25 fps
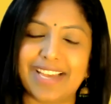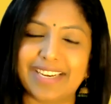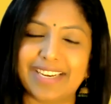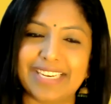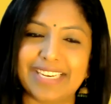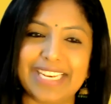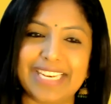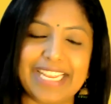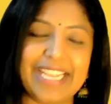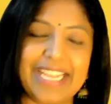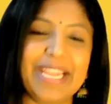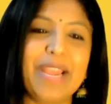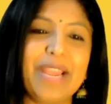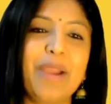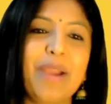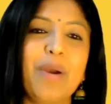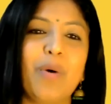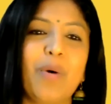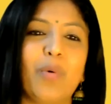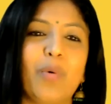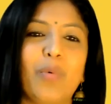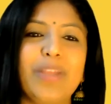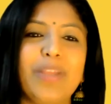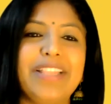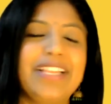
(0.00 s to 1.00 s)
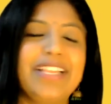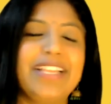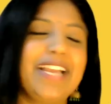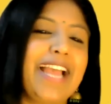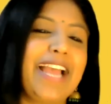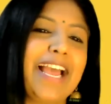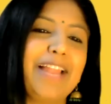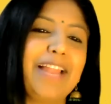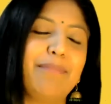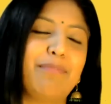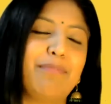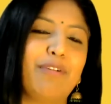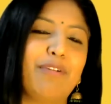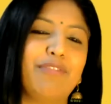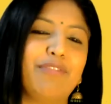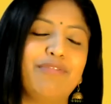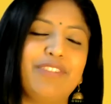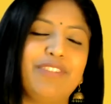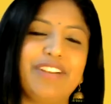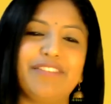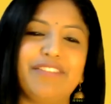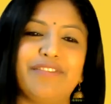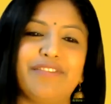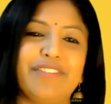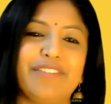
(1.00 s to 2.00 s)
thoroughly with the help
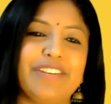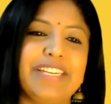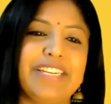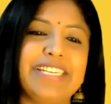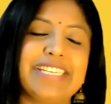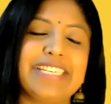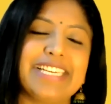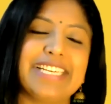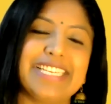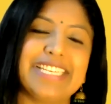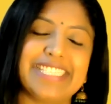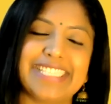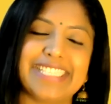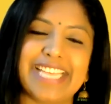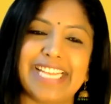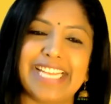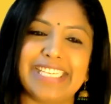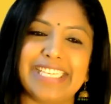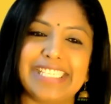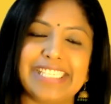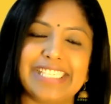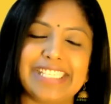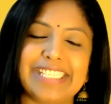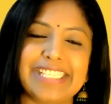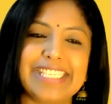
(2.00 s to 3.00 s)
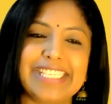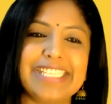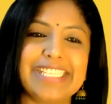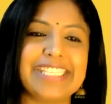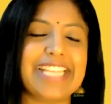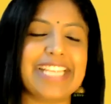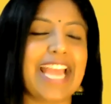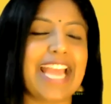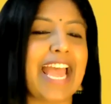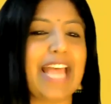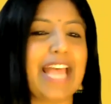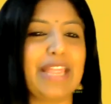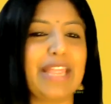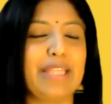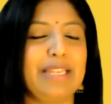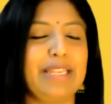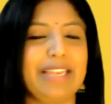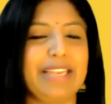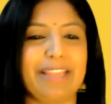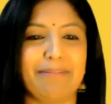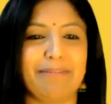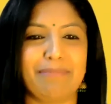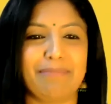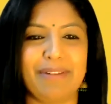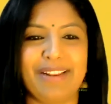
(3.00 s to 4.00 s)
of different sentences and the
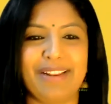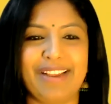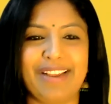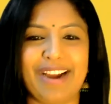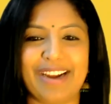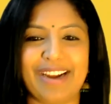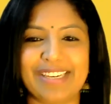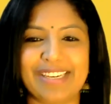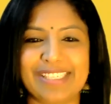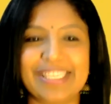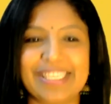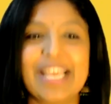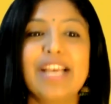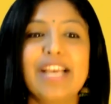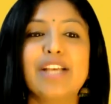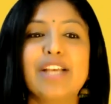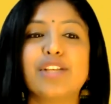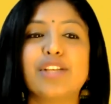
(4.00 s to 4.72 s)
label cards.